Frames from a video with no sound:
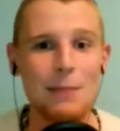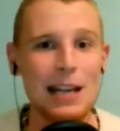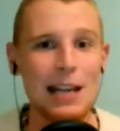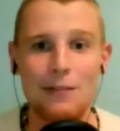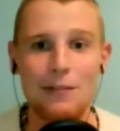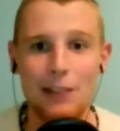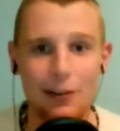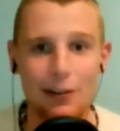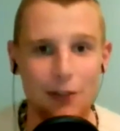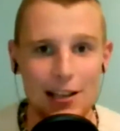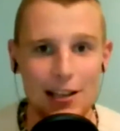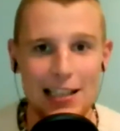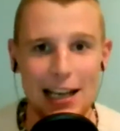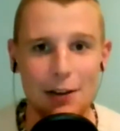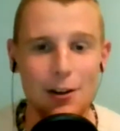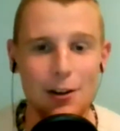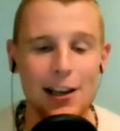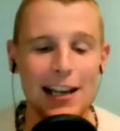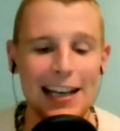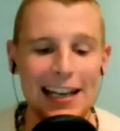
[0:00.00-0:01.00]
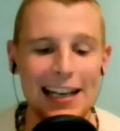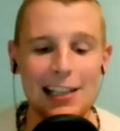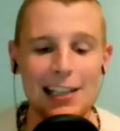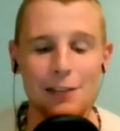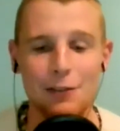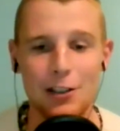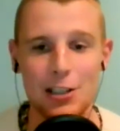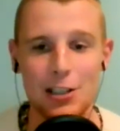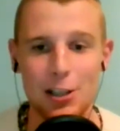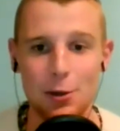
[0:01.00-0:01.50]
even if I sound like an idiot
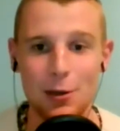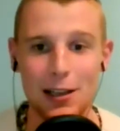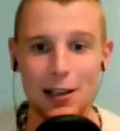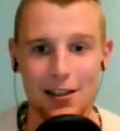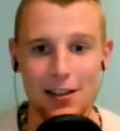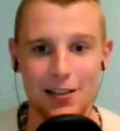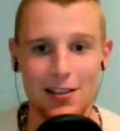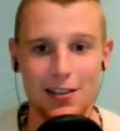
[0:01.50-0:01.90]
for doing it.